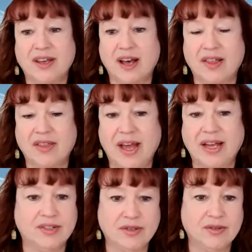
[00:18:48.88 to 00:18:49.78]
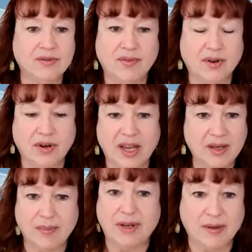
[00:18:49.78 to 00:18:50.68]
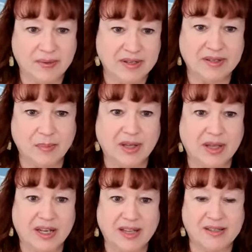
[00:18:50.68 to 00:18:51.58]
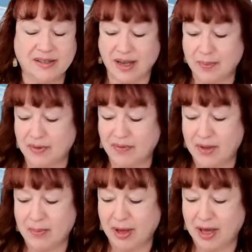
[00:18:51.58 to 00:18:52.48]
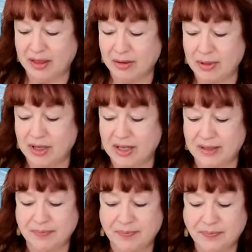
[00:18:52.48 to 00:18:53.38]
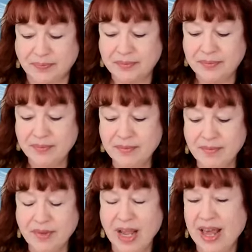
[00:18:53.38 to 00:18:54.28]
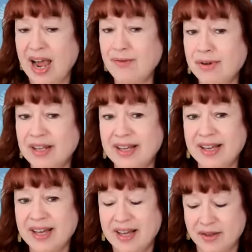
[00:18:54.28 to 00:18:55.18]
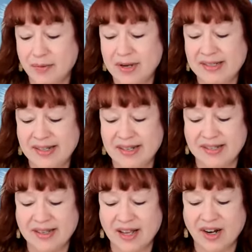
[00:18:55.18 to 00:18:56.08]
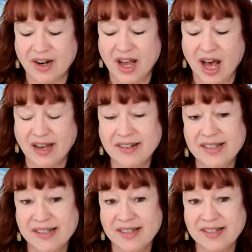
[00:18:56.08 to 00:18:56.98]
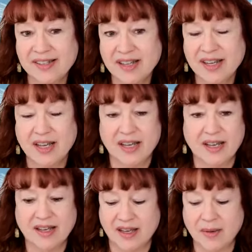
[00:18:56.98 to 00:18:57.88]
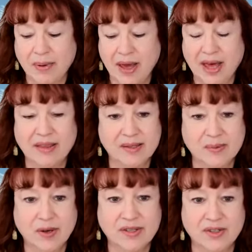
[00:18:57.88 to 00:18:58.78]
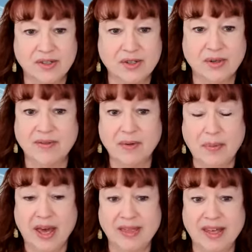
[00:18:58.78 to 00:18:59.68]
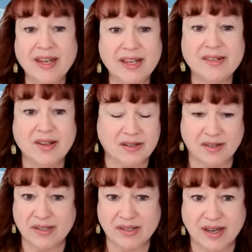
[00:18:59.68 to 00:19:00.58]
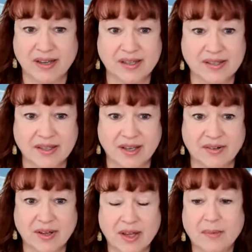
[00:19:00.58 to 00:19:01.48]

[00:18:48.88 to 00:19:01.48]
That's true for anybody with this ability, this type of empath ability. And the reason it's claircognizant empath as well as intuitive empath, it is also a psychic skill.